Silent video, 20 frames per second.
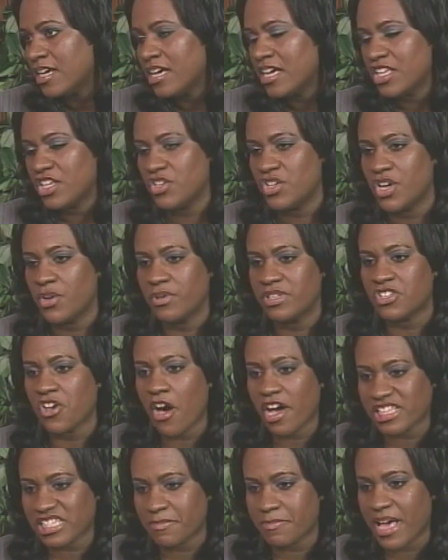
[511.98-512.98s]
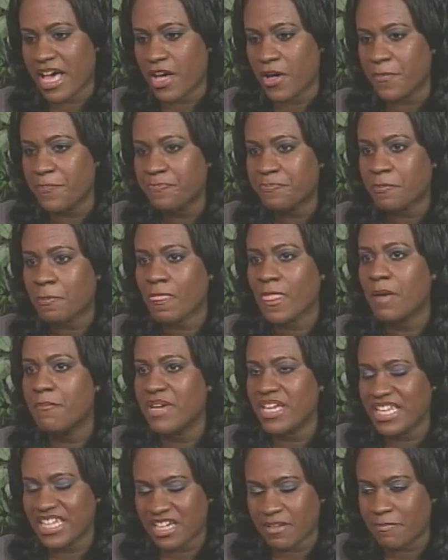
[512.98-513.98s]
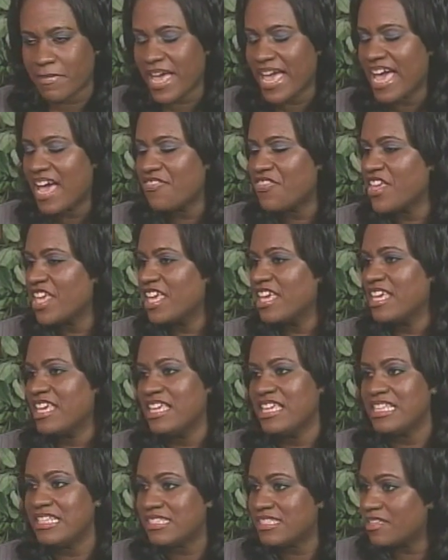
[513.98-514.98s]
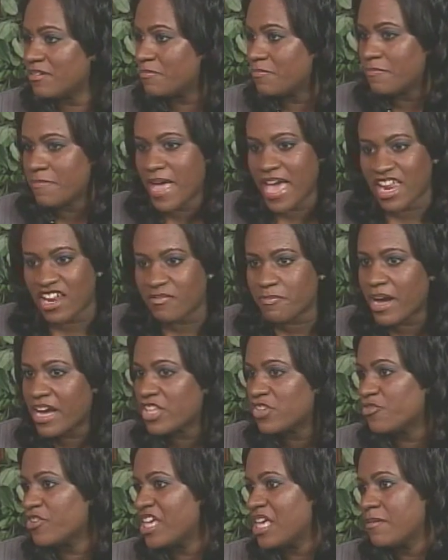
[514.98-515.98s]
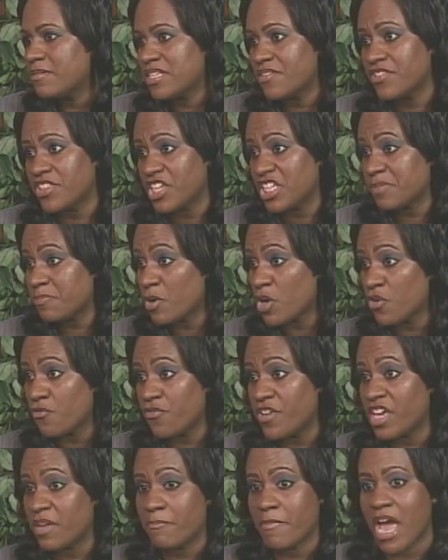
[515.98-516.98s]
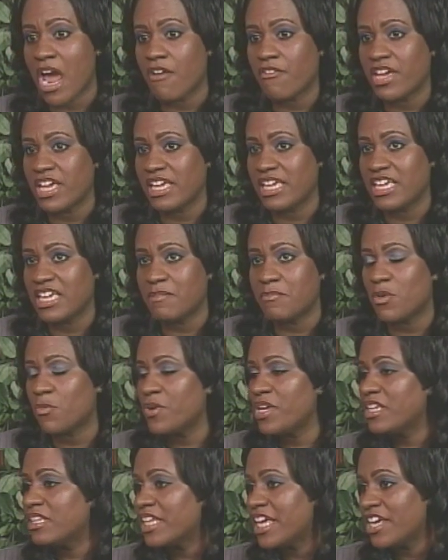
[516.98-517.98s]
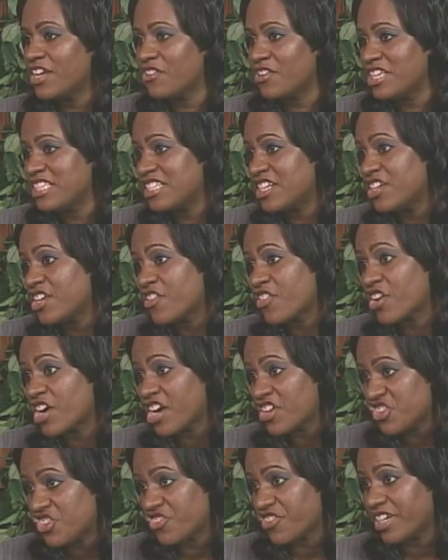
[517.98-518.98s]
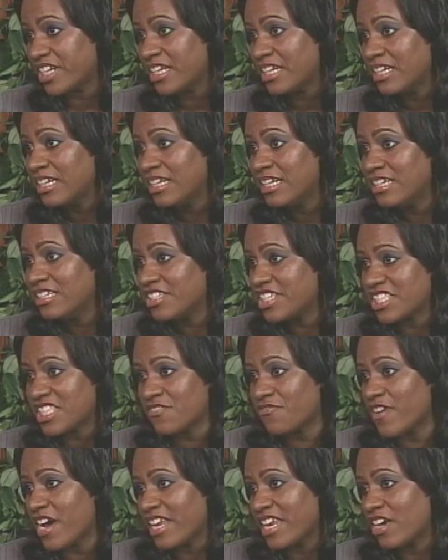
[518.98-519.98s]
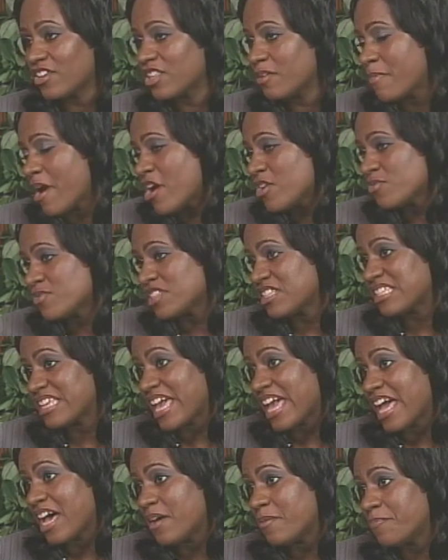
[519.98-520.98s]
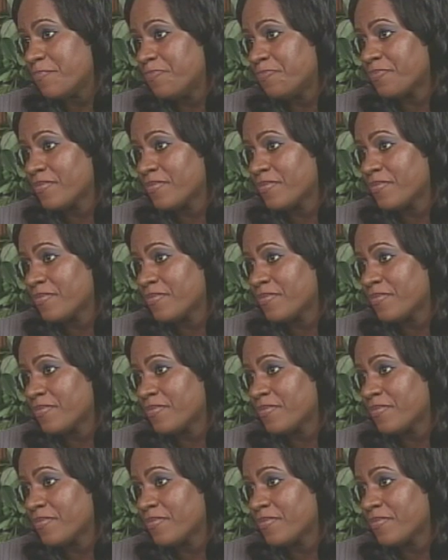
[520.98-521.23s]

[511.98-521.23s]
You know, it talks about meeting a man, thinking he's the man of my dreams, and everything's perfect, marrying him. A week later, he's in another country, just to find out the marriage was a scam.